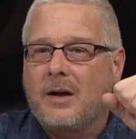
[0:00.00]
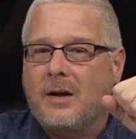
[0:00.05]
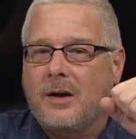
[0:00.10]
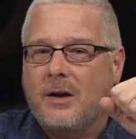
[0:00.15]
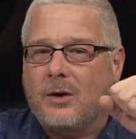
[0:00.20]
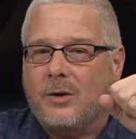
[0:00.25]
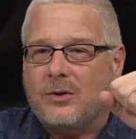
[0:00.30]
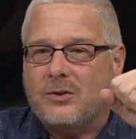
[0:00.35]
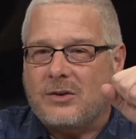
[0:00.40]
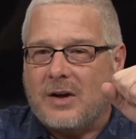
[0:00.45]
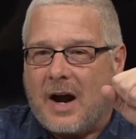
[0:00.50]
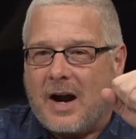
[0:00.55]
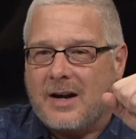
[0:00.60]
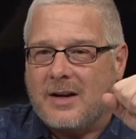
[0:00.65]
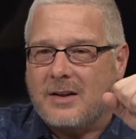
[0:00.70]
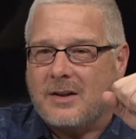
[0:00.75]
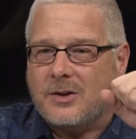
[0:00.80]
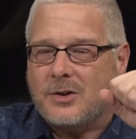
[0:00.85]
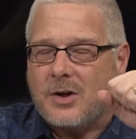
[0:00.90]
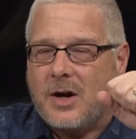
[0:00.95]
you know side
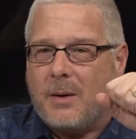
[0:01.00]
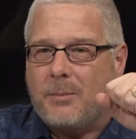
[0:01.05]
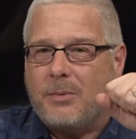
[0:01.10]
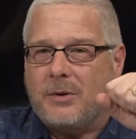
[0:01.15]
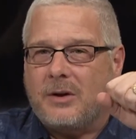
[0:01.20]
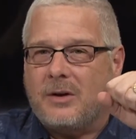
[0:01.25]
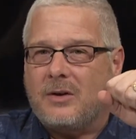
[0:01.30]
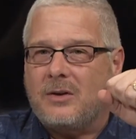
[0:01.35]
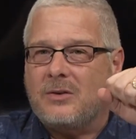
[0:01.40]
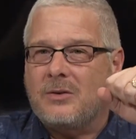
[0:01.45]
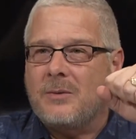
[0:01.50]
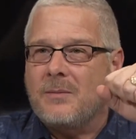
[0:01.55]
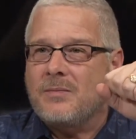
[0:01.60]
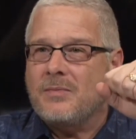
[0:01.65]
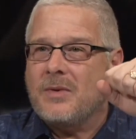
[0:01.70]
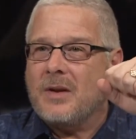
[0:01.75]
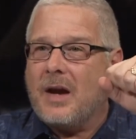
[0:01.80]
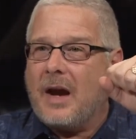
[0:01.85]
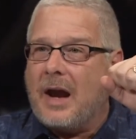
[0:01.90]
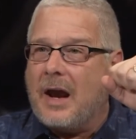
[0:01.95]
of the trapeze,
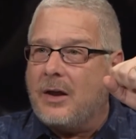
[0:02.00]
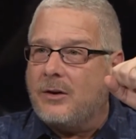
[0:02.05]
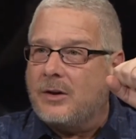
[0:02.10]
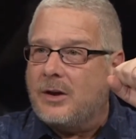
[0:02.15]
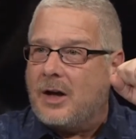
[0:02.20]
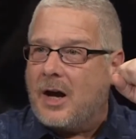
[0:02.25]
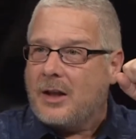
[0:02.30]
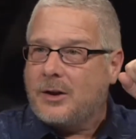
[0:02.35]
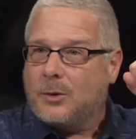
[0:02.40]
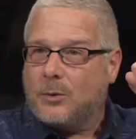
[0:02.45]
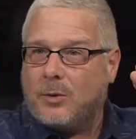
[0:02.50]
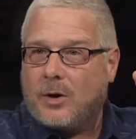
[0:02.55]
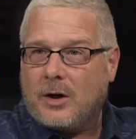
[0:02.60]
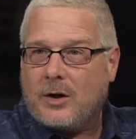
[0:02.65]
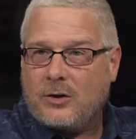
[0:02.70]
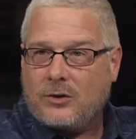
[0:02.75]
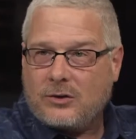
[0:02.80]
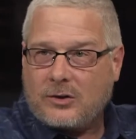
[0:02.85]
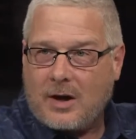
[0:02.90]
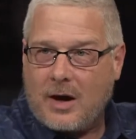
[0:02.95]
and the other one
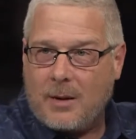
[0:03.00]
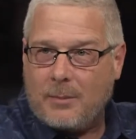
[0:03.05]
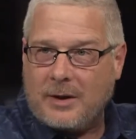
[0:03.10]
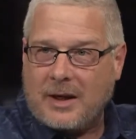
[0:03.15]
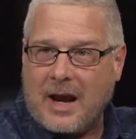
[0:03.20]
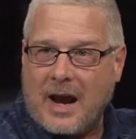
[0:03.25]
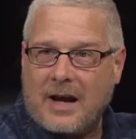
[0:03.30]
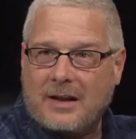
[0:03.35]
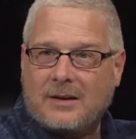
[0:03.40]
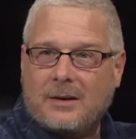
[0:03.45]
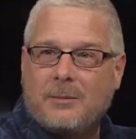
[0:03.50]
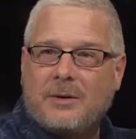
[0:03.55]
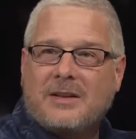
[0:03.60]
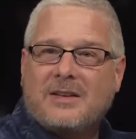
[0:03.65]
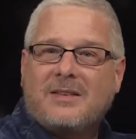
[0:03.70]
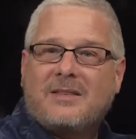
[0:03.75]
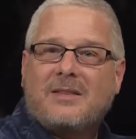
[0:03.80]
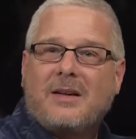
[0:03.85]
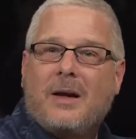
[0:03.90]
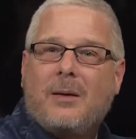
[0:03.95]
is coming at them at
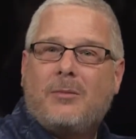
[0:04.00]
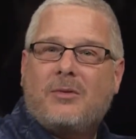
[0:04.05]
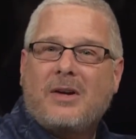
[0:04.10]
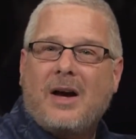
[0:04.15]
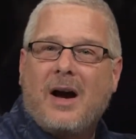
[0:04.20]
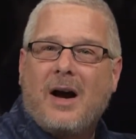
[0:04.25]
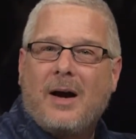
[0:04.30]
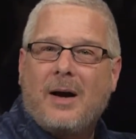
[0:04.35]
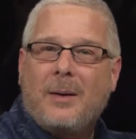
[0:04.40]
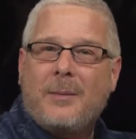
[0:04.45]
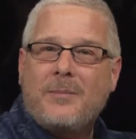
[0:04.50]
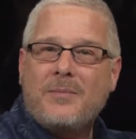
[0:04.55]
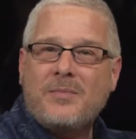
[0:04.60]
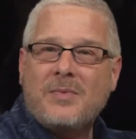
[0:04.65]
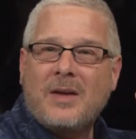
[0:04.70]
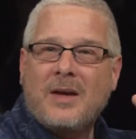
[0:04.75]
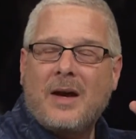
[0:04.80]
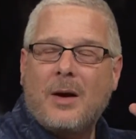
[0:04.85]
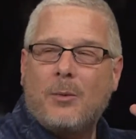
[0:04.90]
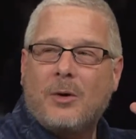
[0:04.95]
the same time.
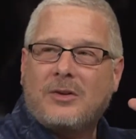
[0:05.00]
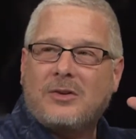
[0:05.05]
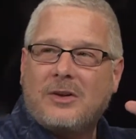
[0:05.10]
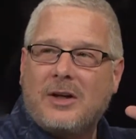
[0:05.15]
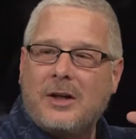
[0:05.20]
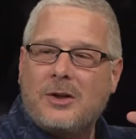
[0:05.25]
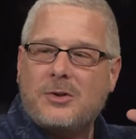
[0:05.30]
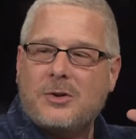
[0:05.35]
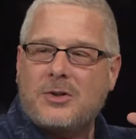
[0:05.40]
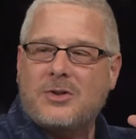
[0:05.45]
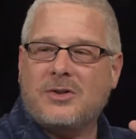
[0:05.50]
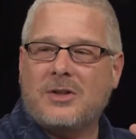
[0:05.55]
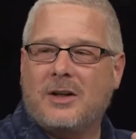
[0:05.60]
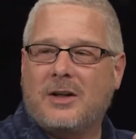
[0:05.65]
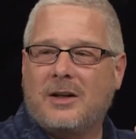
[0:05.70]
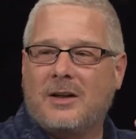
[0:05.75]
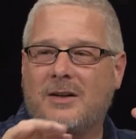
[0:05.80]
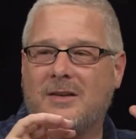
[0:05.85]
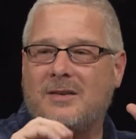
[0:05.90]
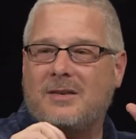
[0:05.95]
And what's
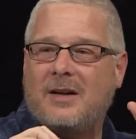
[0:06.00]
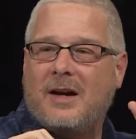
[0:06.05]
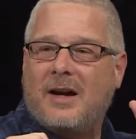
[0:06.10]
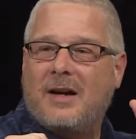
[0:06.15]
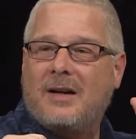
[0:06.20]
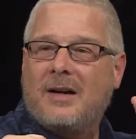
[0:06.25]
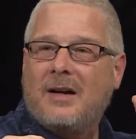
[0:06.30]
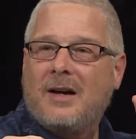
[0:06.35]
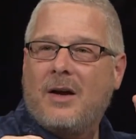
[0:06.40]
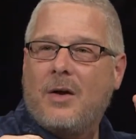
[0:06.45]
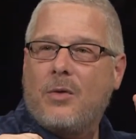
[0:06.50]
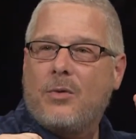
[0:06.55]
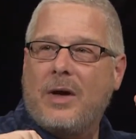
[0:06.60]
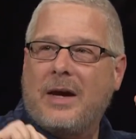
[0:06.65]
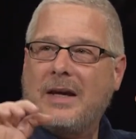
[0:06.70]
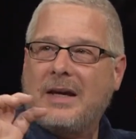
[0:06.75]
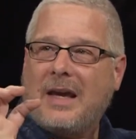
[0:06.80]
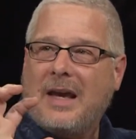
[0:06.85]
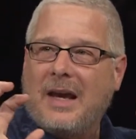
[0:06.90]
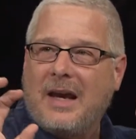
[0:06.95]
interesting is that
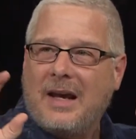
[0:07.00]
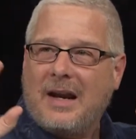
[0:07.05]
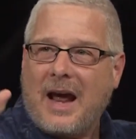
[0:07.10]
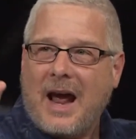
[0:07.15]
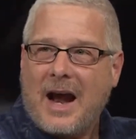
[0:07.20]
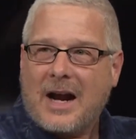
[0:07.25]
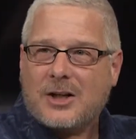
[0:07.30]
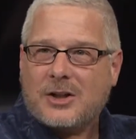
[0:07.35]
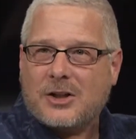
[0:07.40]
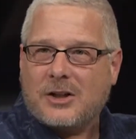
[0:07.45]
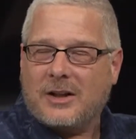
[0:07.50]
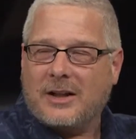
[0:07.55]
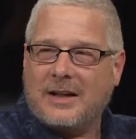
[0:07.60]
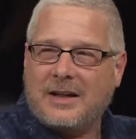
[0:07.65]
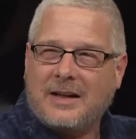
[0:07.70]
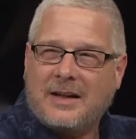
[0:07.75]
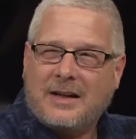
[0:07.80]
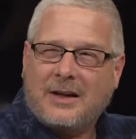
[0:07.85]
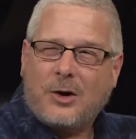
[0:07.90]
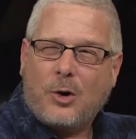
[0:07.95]
they can't
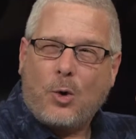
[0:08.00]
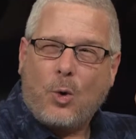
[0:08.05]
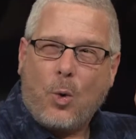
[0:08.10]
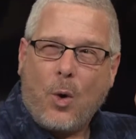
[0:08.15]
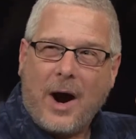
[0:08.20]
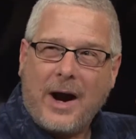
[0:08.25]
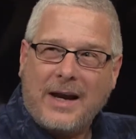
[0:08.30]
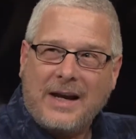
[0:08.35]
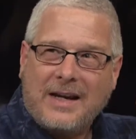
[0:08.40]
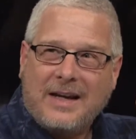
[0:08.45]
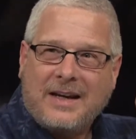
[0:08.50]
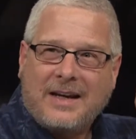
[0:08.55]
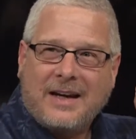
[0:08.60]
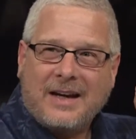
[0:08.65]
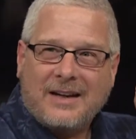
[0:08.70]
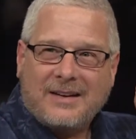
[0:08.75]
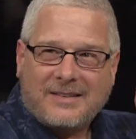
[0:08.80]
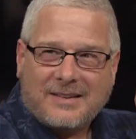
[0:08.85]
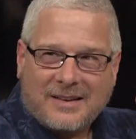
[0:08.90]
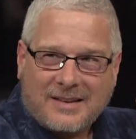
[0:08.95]
actually quite
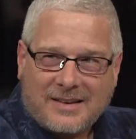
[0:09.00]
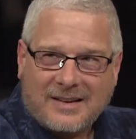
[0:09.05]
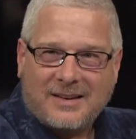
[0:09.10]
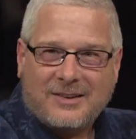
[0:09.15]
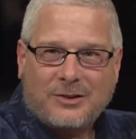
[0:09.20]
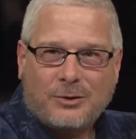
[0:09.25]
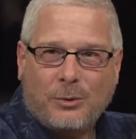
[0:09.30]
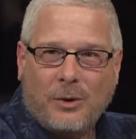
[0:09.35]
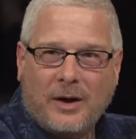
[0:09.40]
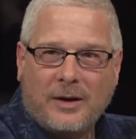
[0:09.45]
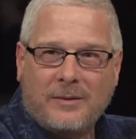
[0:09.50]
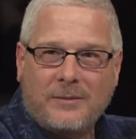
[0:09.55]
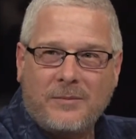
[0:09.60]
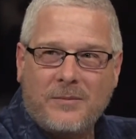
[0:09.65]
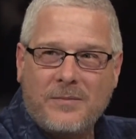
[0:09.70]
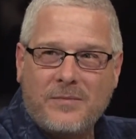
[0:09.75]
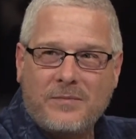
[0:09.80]
get to this one